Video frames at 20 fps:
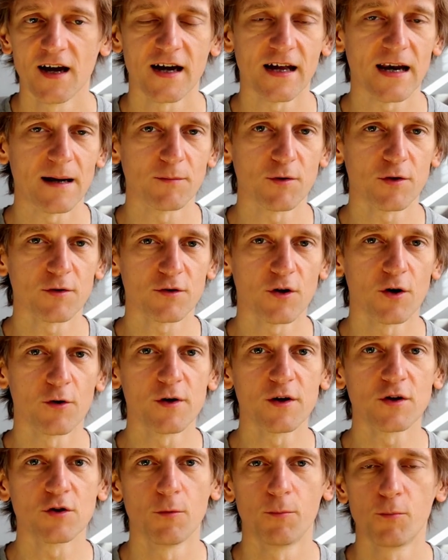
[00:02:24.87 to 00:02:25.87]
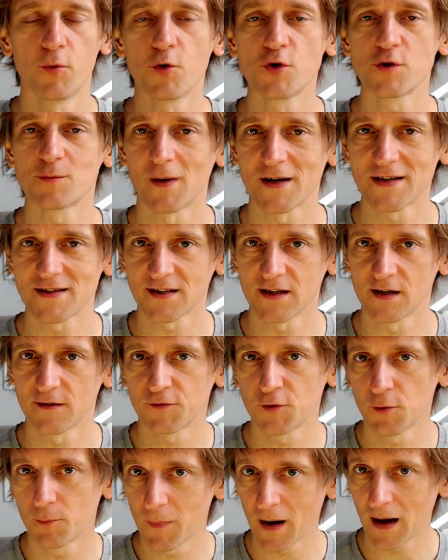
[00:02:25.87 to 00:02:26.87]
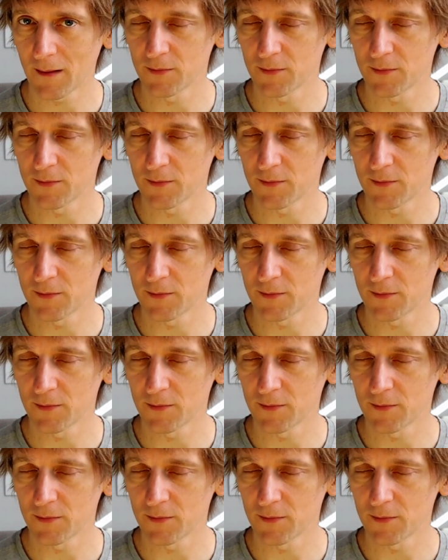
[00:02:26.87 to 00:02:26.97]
and I'm not going to push myself to